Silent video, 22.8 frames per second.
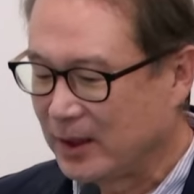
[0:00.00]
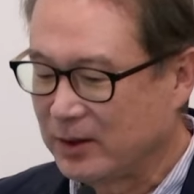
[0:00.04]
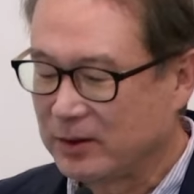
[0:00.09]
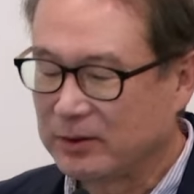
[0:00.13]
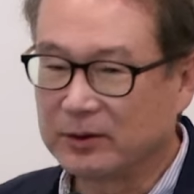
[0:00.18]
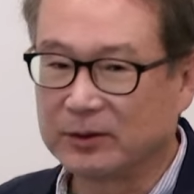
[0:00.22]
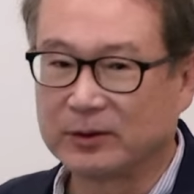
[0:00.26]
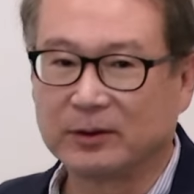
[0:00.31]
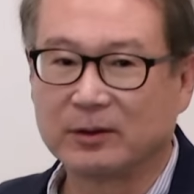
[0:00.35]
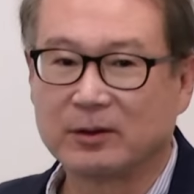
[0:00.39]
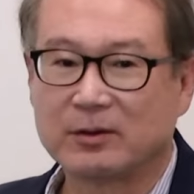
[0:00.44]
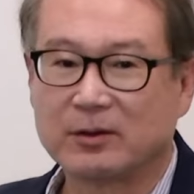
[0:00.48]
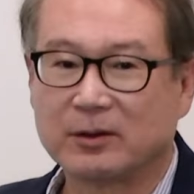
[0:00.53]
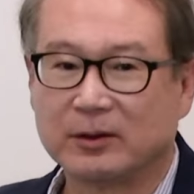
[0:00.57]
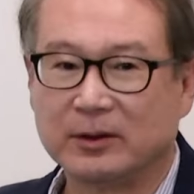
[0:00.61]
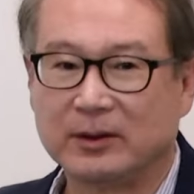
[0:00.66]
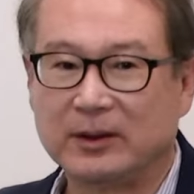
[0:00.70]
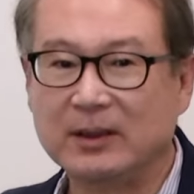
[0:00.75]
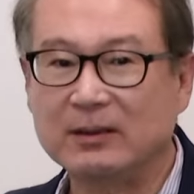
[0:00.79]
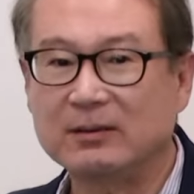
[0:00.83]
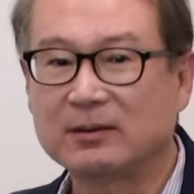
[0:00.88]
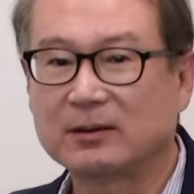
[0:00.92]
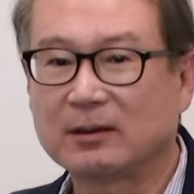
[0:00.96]
So
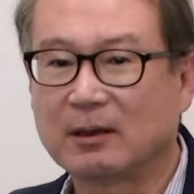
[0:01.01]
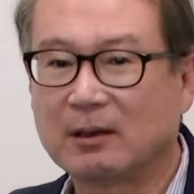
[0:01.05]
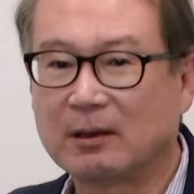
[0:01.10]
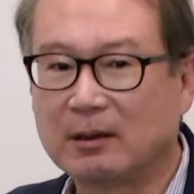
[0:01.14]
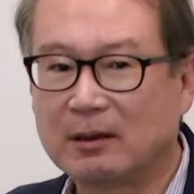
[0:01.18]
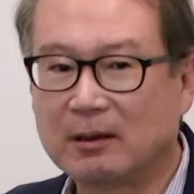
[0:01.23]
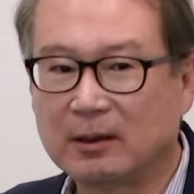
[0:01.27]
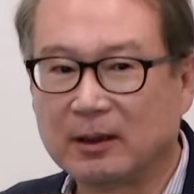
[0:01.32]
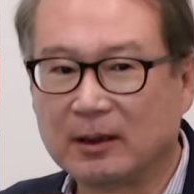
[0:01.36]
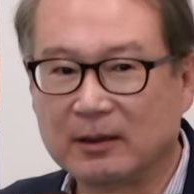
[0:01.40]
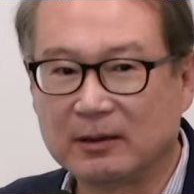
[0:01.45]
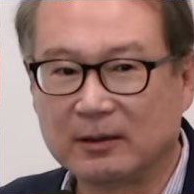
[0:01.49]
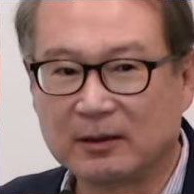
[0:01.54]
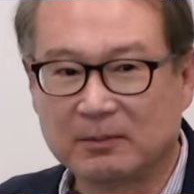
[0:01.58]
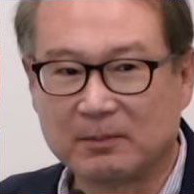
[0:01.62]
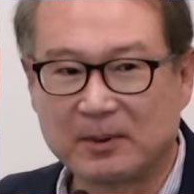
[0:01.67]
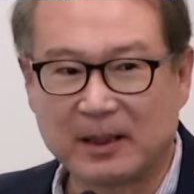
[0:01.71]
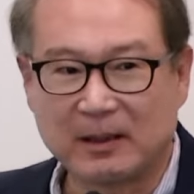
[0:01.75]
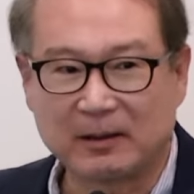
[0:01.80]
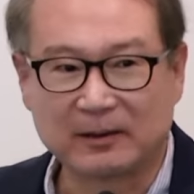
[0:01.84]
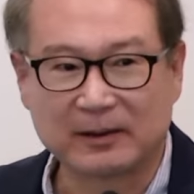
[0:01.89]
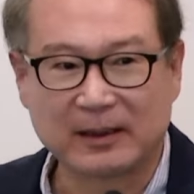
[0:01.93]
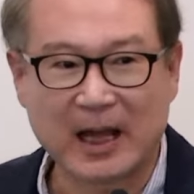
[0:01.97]
this talk is
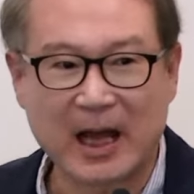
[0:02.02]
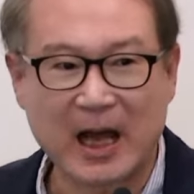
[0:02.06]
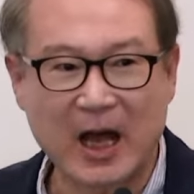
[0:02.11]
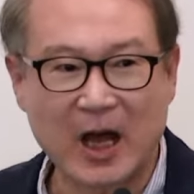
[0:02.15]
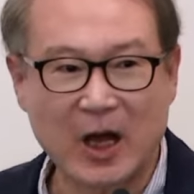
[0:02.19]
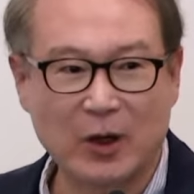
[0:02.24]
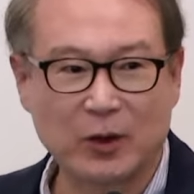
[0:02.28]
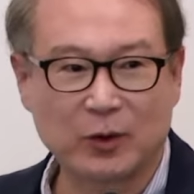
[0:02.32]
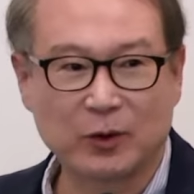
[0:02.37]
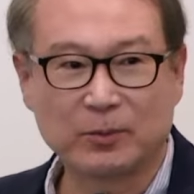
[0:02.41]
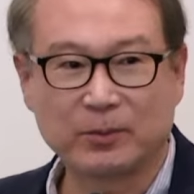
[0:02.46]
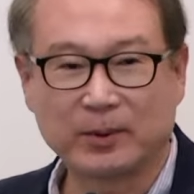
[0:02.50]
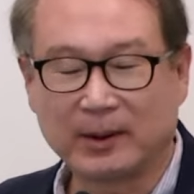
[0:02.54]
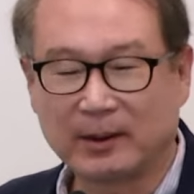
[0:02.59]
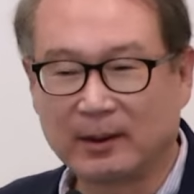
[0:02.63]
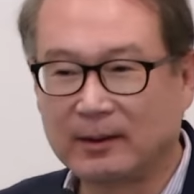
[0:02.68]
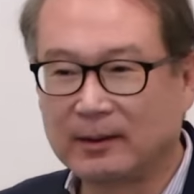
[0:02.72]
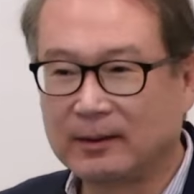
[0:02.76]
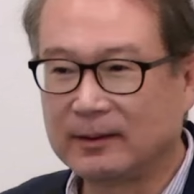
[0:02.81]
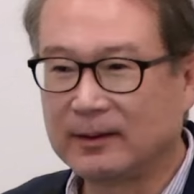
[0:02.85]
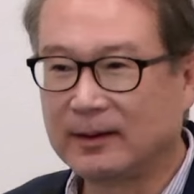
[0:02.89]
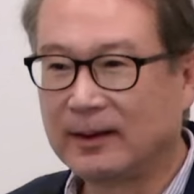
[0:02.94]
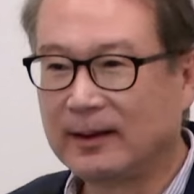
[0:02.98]
about how to
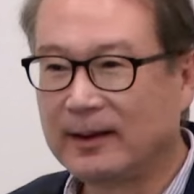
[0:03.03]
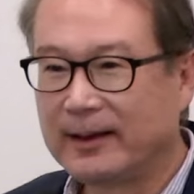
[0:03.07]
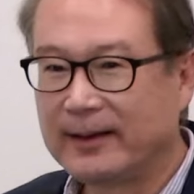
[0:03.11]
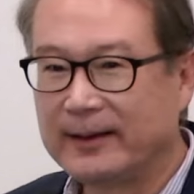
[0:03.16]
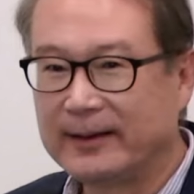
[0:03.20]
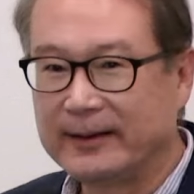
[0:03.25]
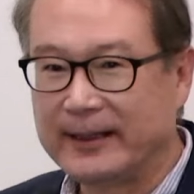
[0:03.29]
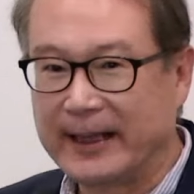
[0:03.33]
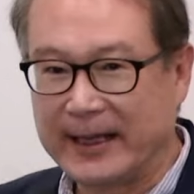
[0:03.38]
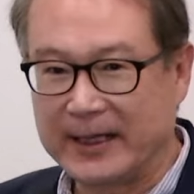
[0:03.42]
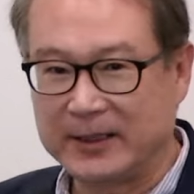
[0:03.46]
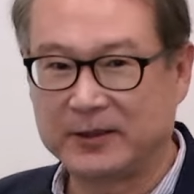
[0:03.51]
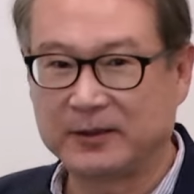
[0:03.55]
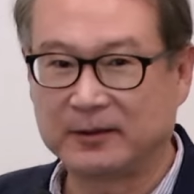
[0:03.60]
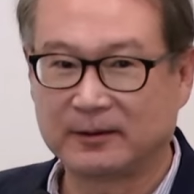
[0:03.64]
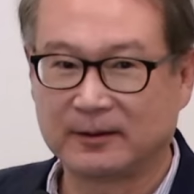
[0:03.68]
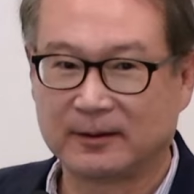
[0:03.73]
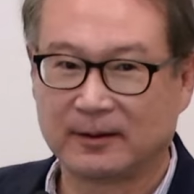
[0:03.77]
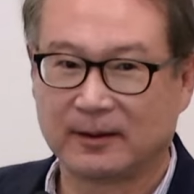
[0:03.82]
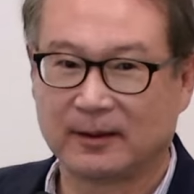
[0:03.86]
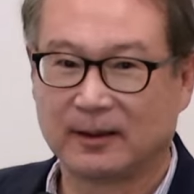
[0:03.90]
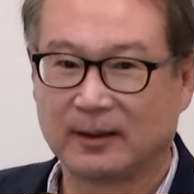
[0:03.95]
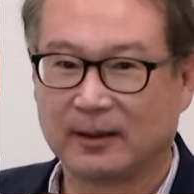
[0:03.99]
build an
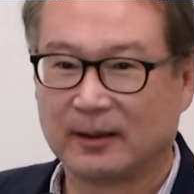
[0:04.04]
agent.